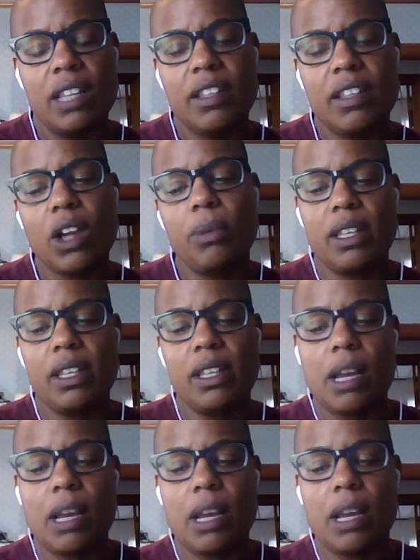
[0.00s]
then how do
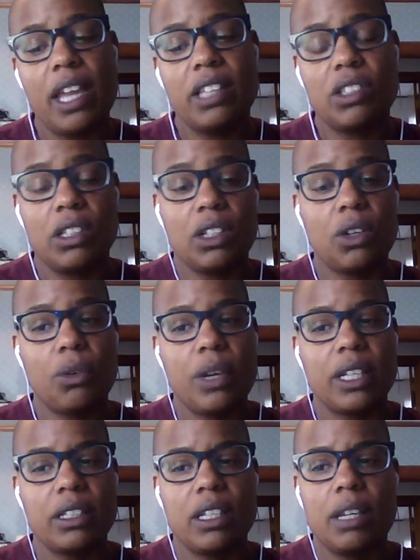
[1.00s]
we then apply it to the
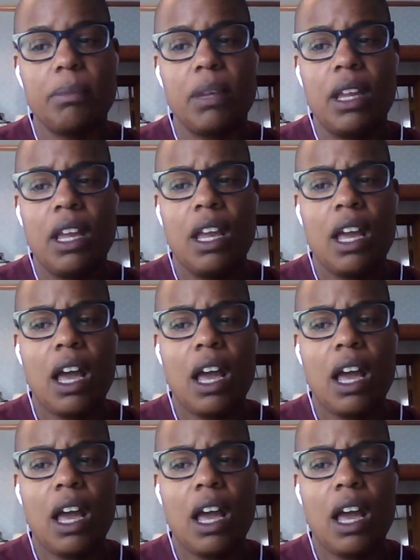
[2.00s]
curriculum?